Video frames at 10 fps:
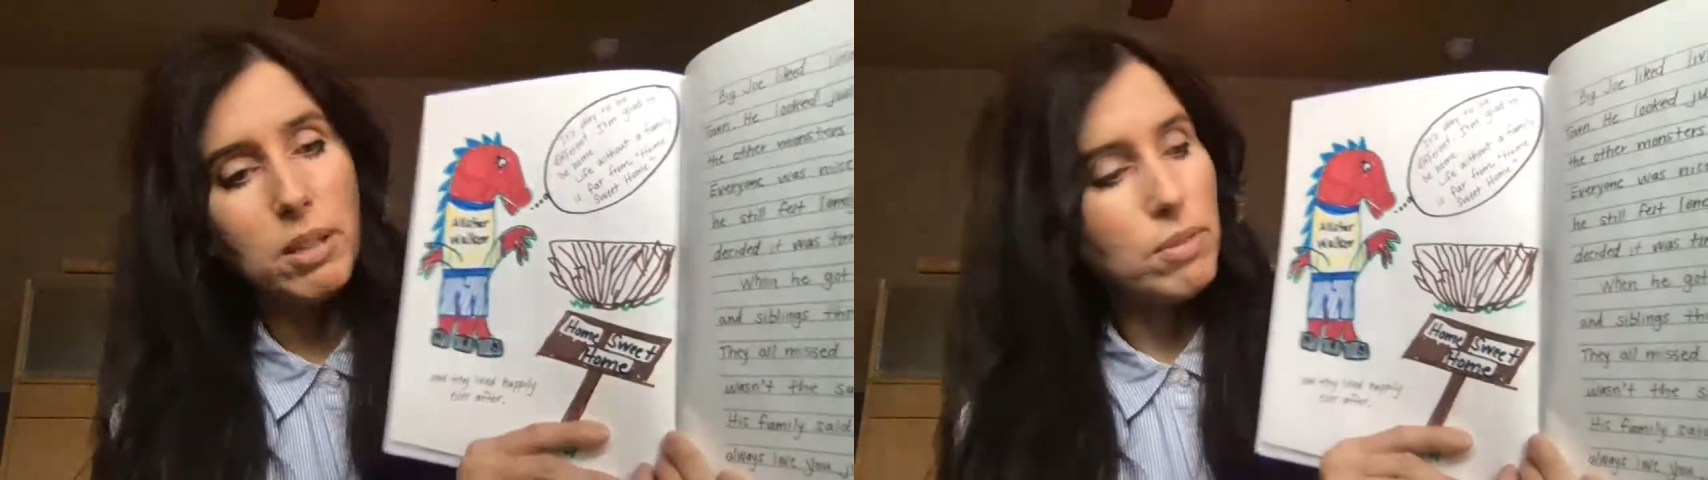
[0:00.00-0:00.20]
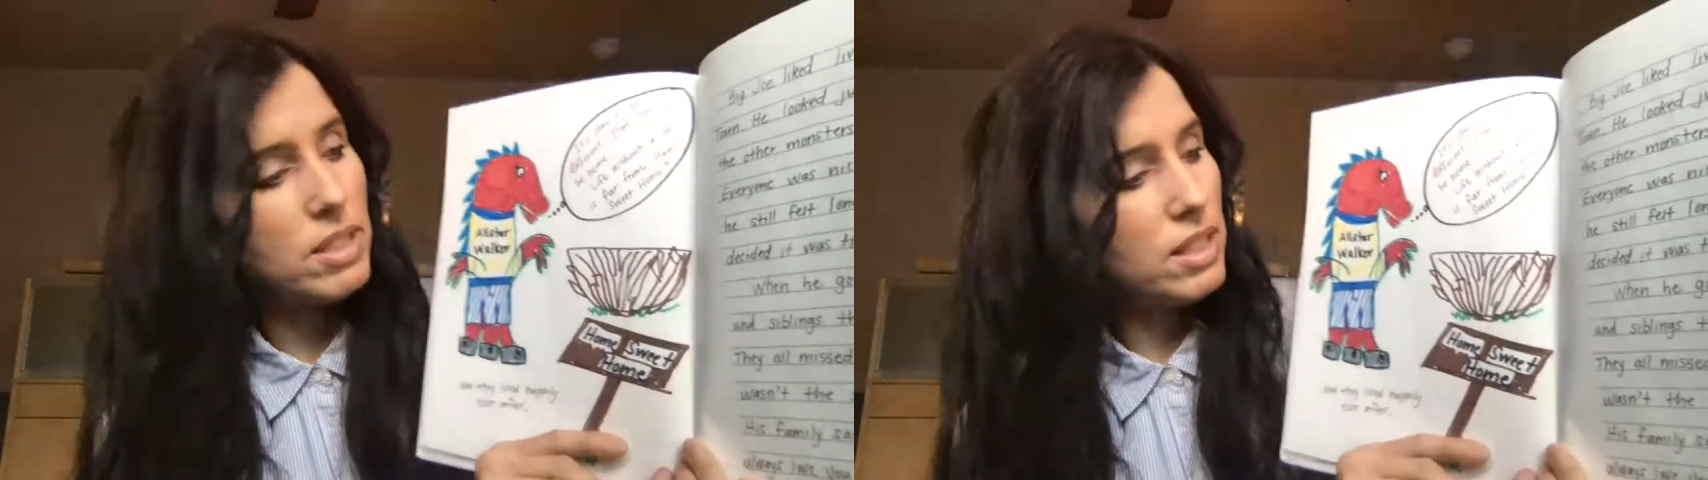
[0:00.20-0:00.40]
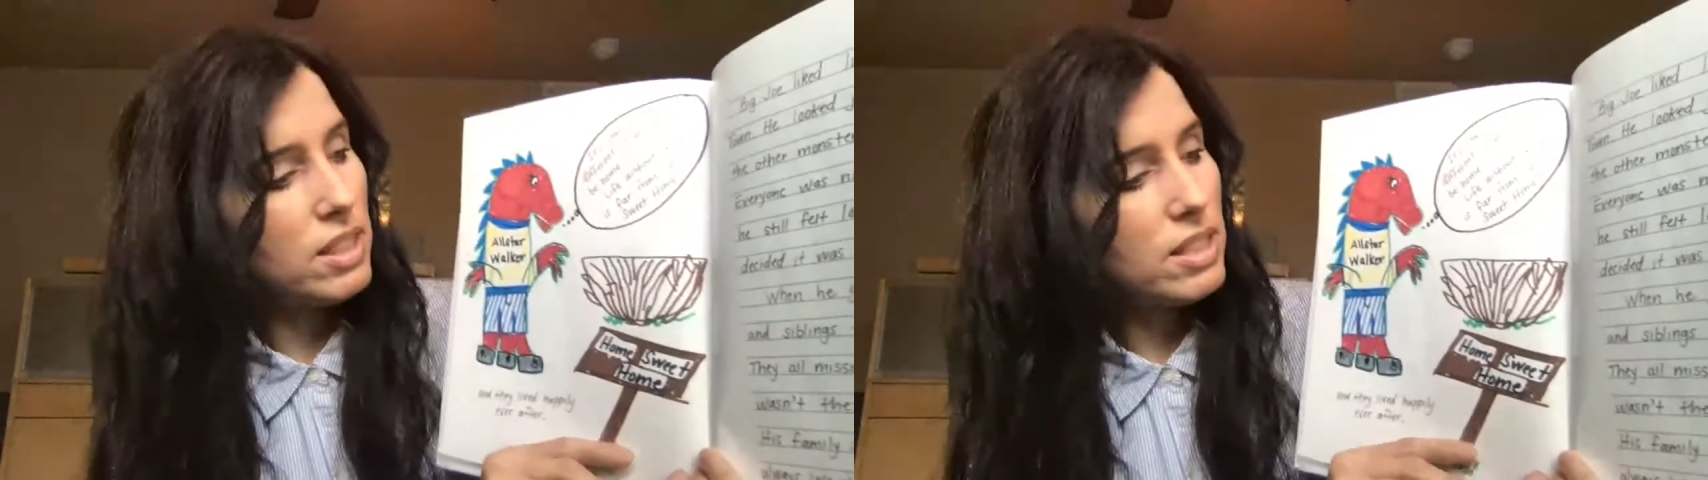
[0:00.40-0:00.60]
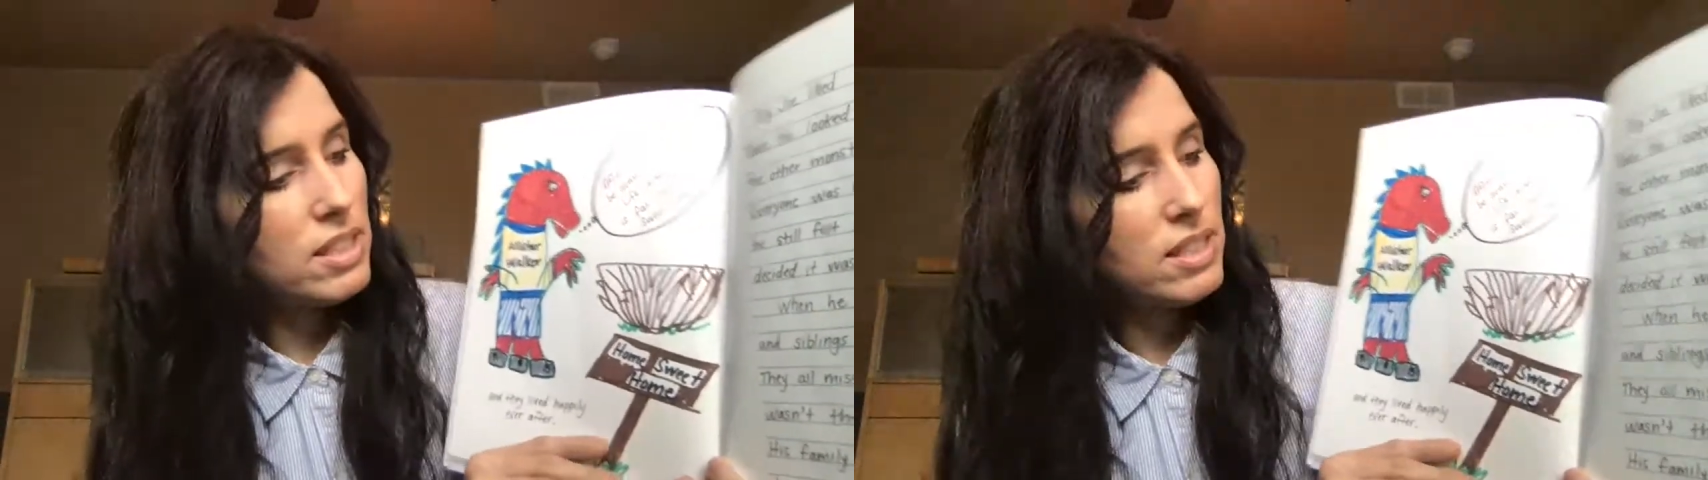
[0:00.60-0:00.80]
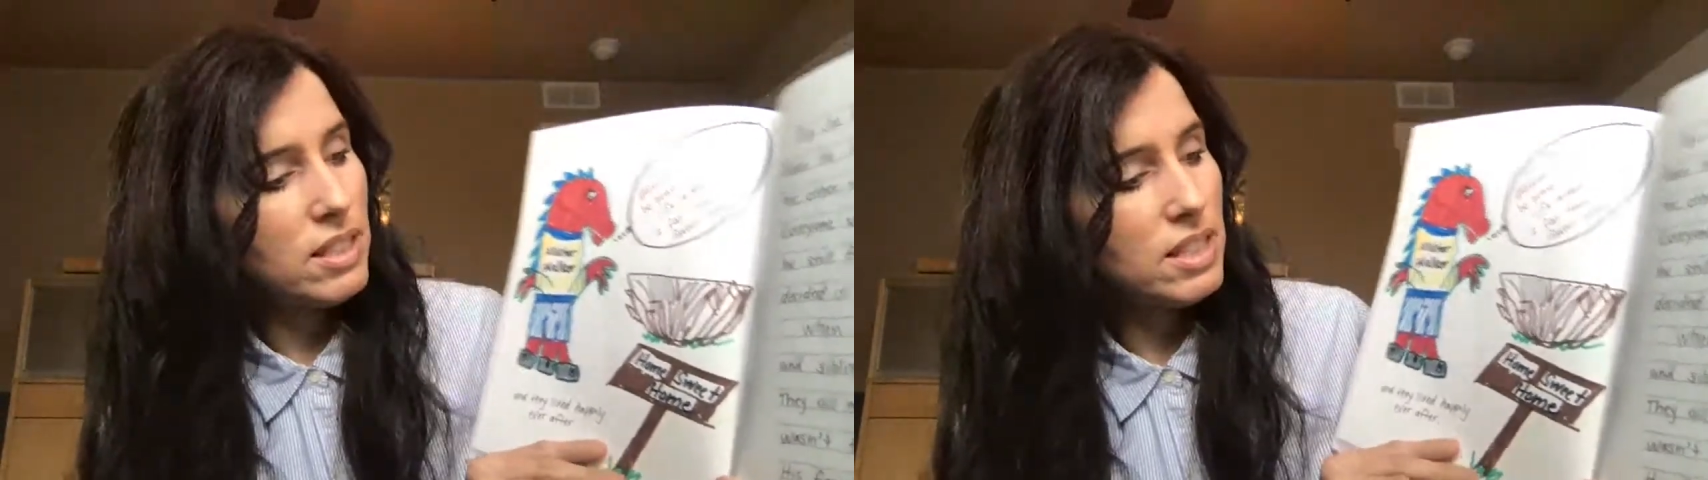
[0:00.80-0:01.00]
was at
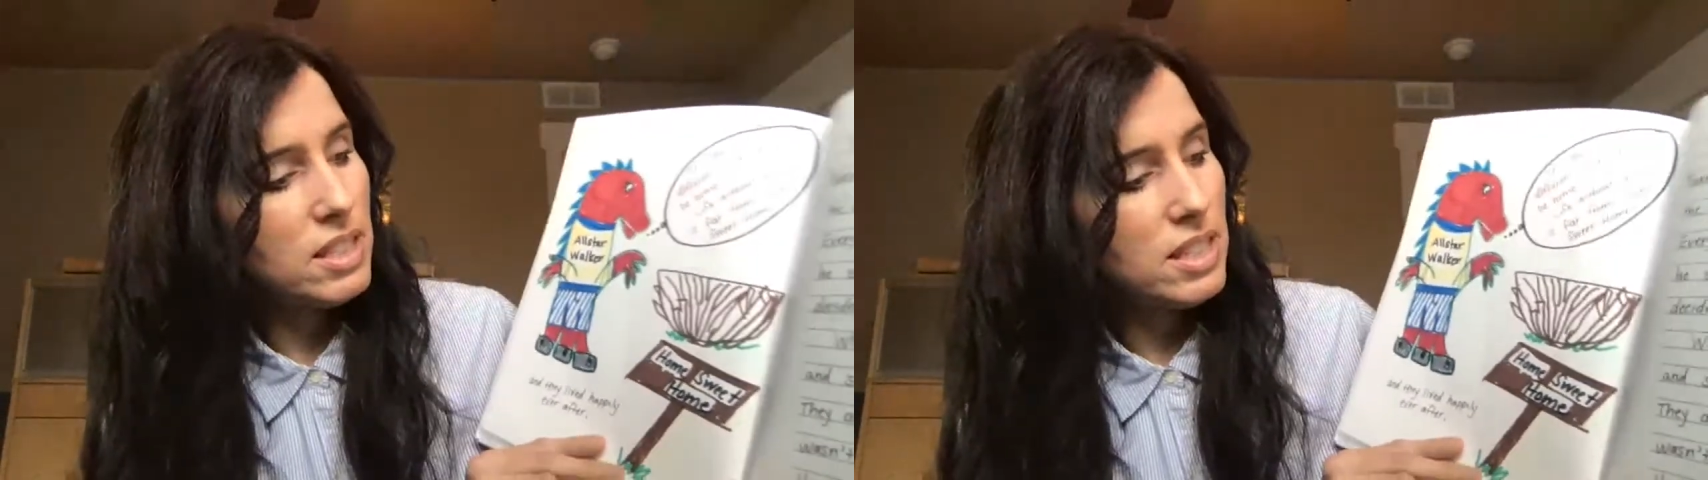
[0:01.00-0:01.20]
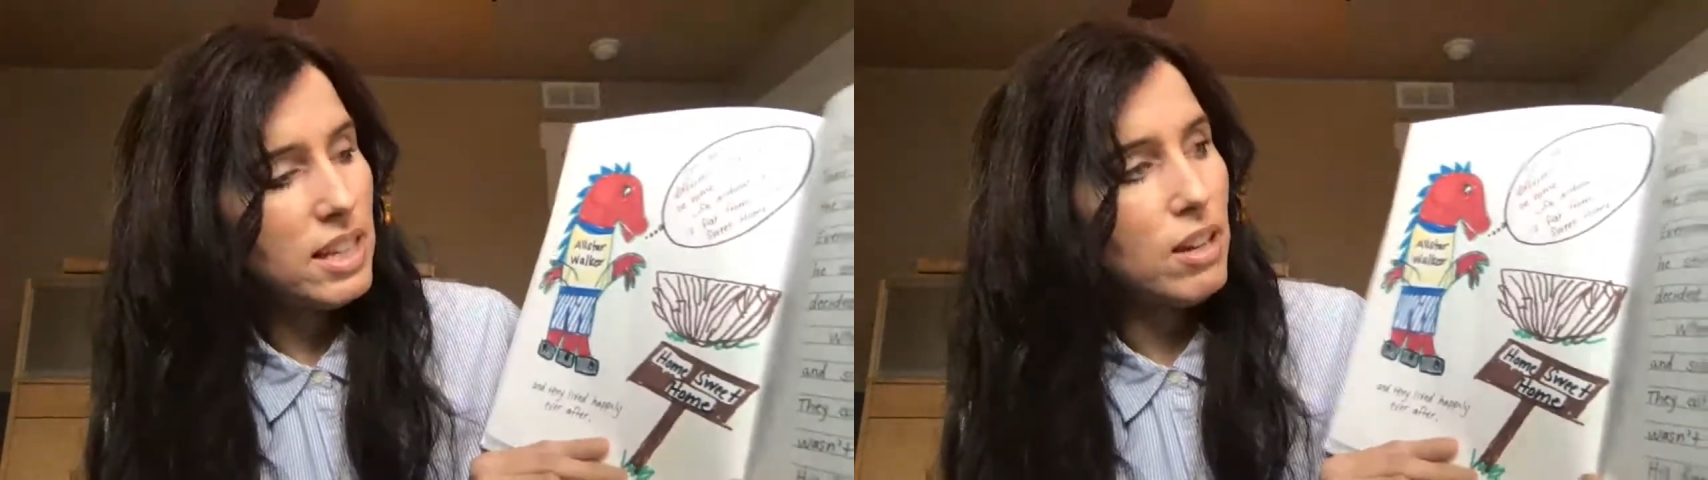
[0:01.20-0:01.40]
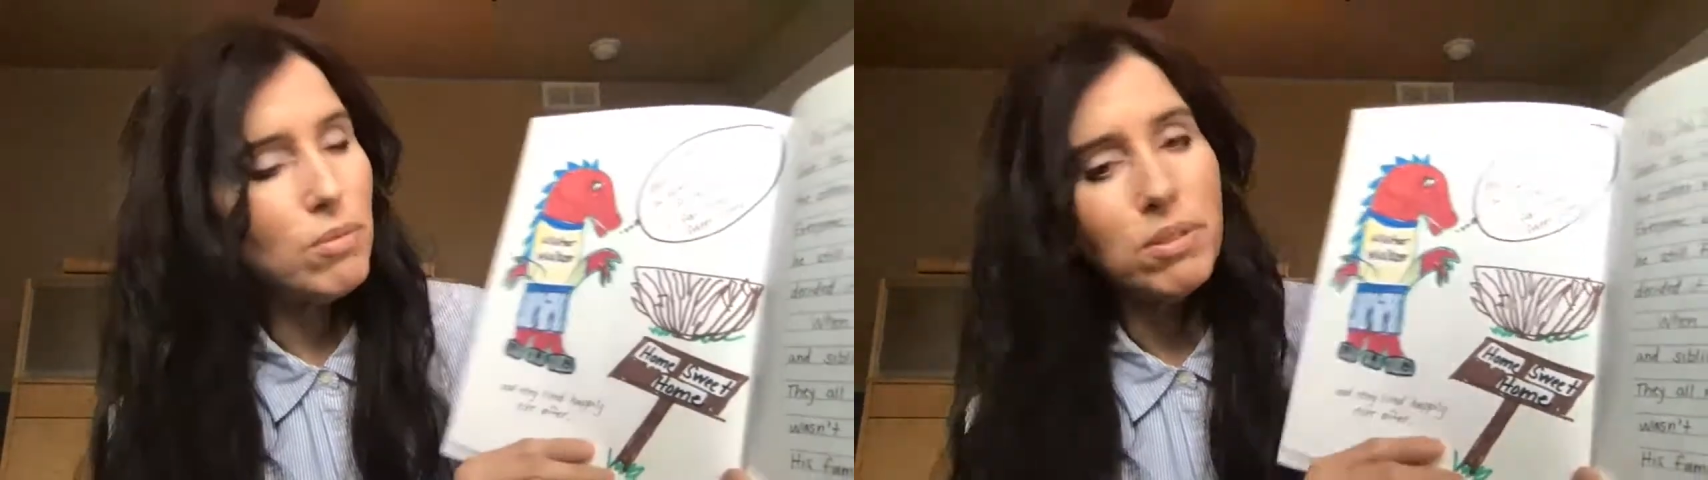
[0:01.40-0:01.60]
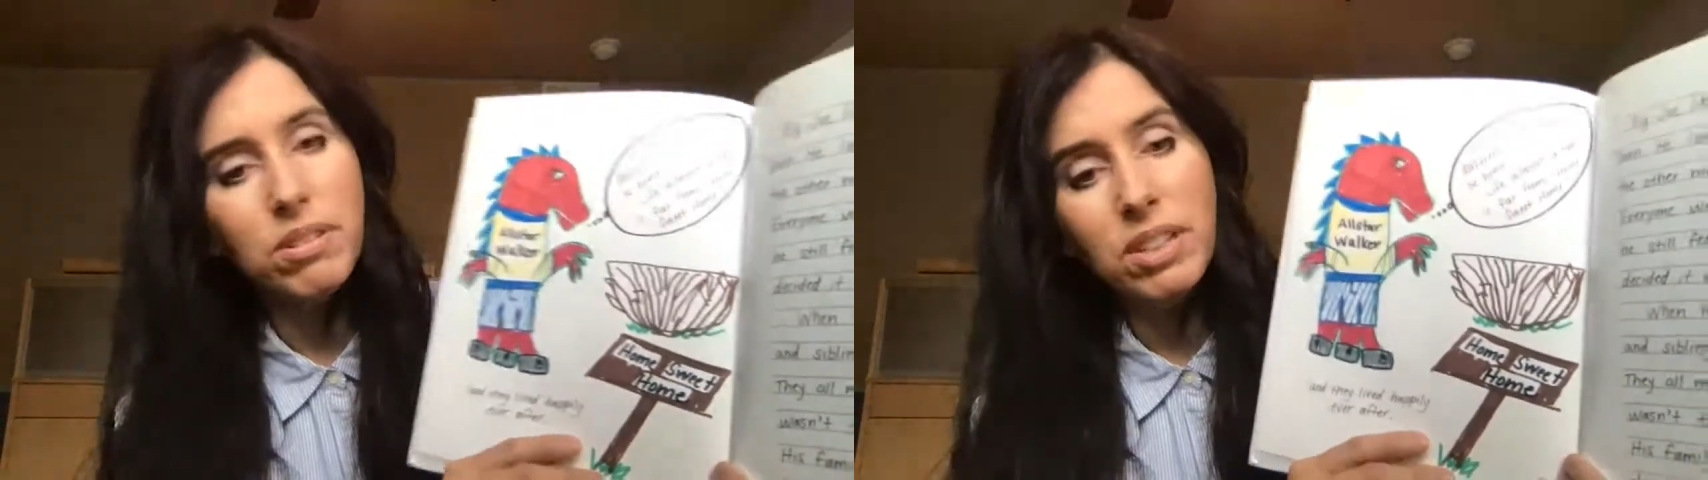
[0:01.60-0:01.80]
this town?